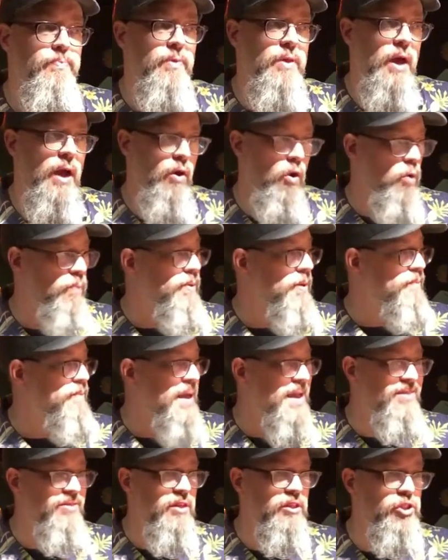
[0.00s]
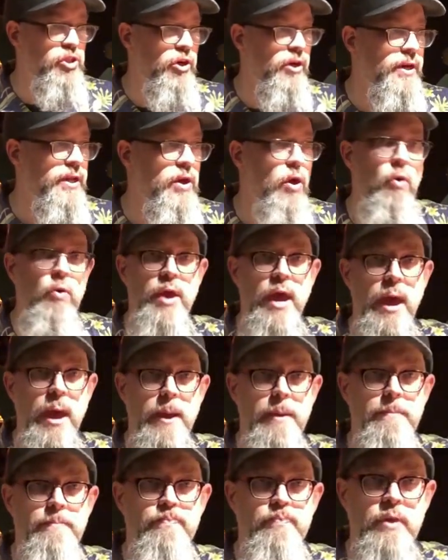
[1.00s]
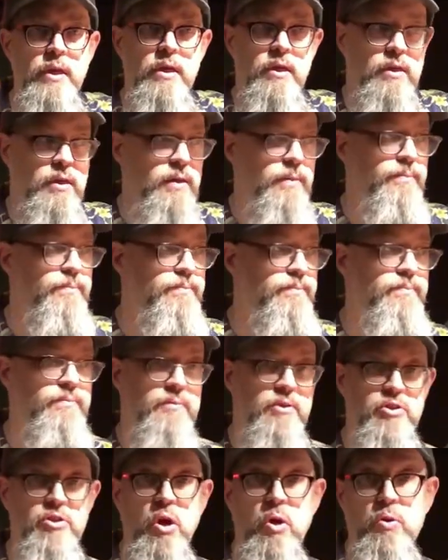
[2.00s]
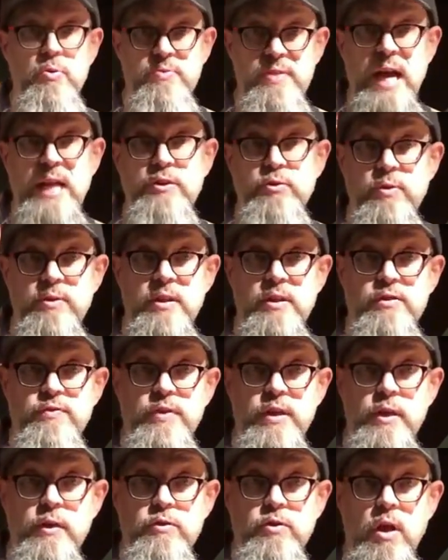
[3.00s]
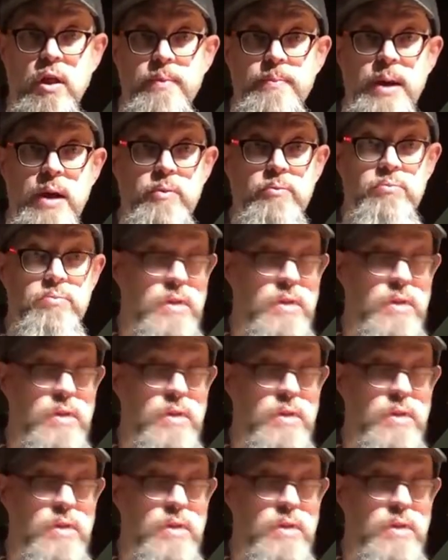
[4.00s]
I hope it made the journey okay. So that's what this video is all about.